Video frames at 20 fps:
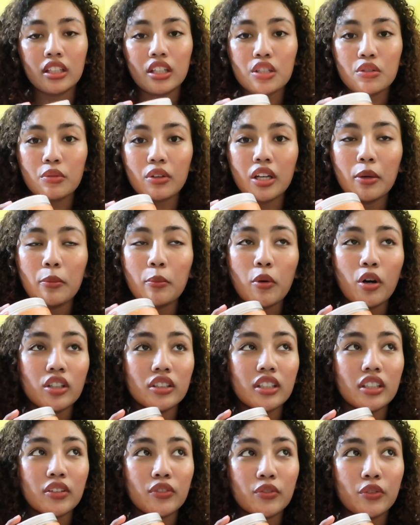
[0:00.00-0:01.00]
This I
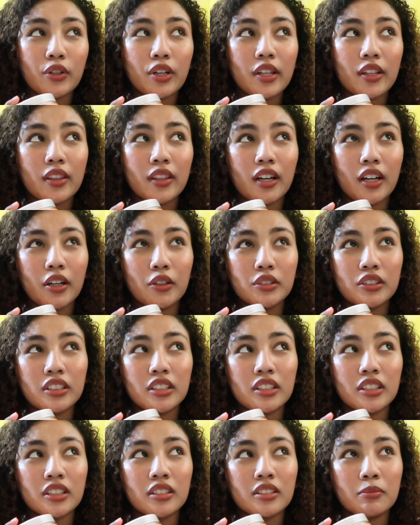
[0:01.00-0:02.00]
bought it for
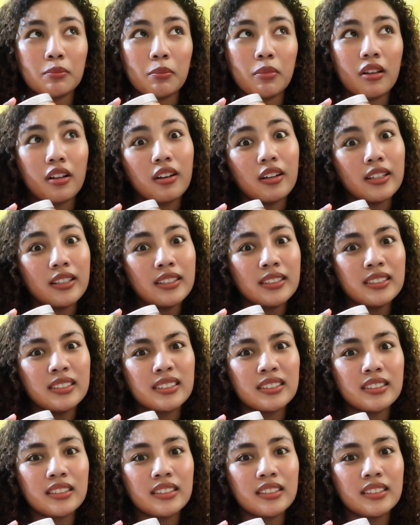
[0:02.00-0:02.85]
$1,000+.